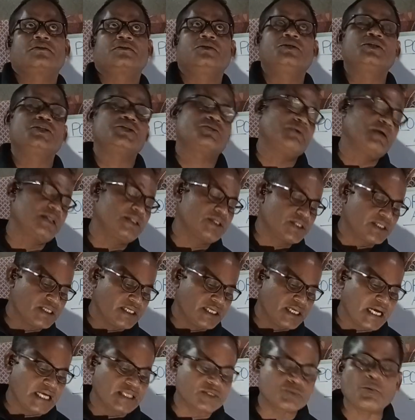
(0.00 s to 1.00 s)
Khushwant
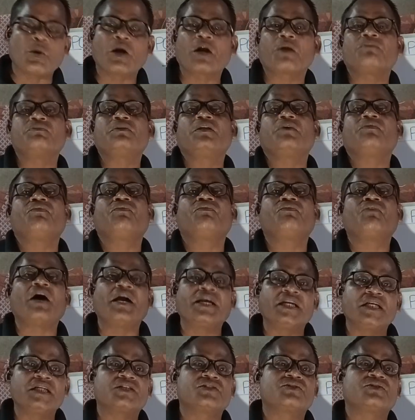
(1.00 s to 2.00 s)
Singh as one of the
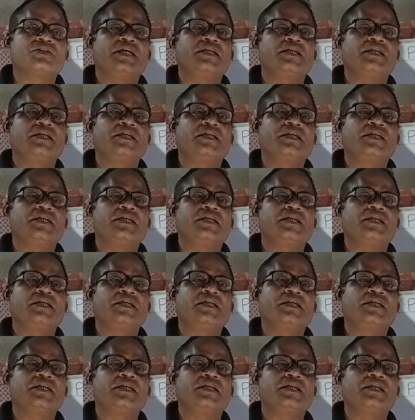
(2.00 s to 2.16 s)
finest